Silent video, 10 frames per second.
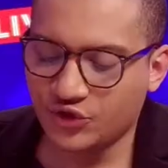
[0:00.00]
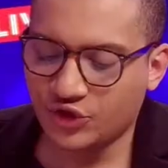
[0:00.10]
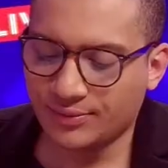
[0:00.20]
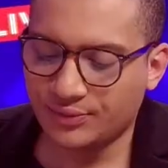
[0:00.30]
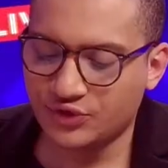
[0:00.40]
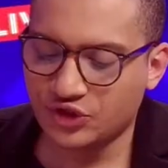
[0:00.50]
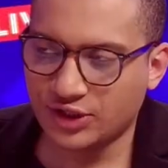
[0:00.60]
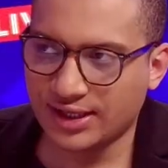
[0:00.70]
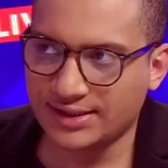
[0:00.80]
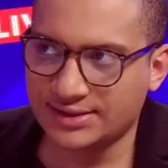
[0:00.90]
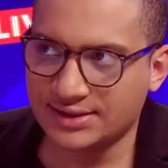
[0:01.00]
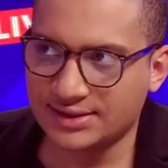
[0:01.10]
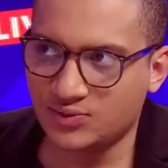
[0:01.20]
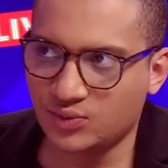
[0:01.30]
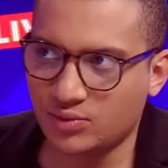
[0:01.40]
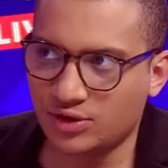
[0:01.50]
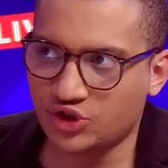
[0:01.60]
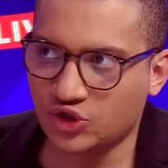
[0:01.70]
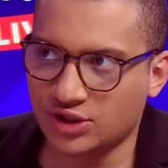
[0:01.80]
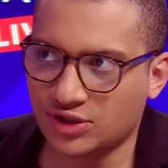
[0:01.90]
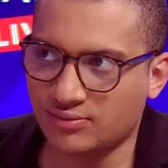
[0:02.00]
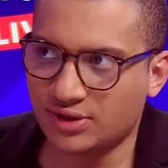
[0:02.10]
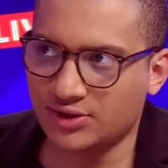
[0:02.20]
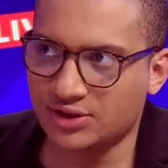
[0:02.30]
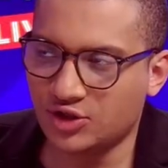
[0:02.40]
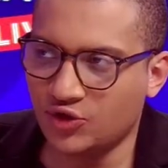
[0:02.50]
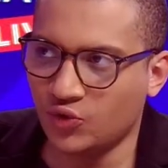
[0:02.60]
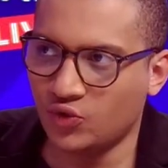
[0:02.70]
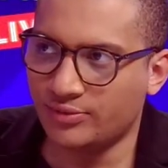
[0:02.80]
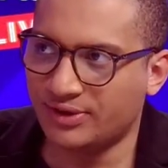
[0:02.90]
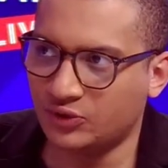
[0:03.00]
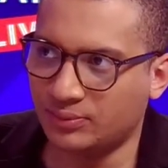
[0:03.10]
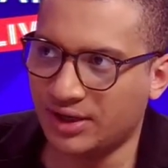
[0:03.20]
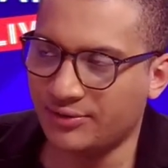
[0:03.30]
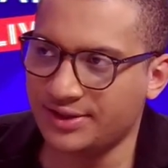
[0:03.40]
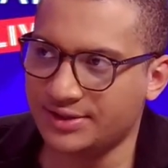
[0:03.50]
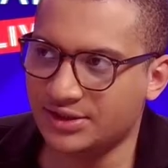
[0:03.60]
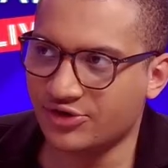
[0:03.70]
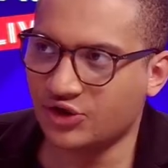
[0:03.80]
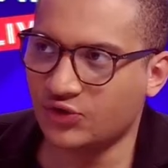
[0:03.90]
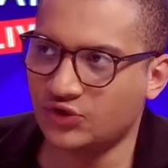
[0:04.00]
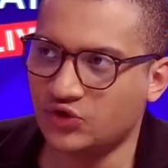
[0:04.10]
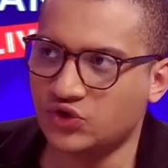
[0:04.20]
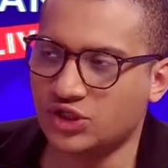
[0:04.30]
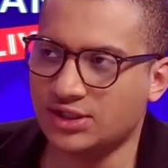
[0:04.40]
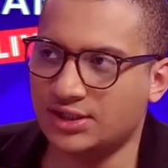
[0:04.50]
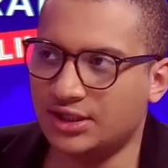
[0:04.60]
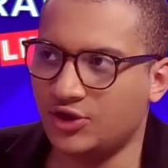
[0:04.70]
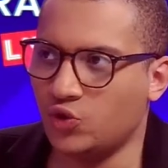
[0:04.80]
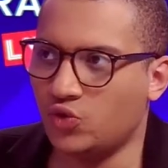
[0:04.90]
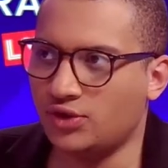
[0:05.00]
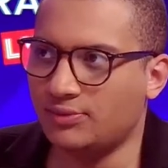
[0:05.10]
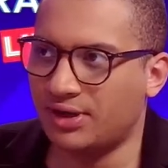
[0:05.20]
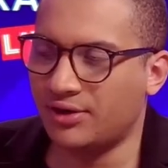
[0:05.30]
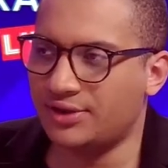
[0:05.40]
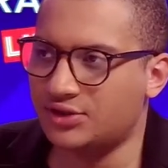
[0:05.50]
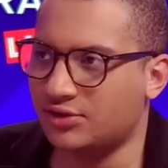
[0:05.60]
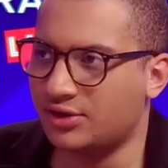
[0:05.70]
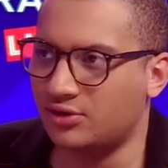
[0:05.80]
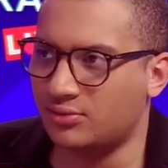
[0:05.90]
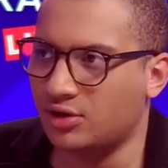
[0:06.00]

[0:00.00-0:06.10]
campus located? We were talking about Lyon, about Paris. Are they going to study in Lyon, in Paris, or in the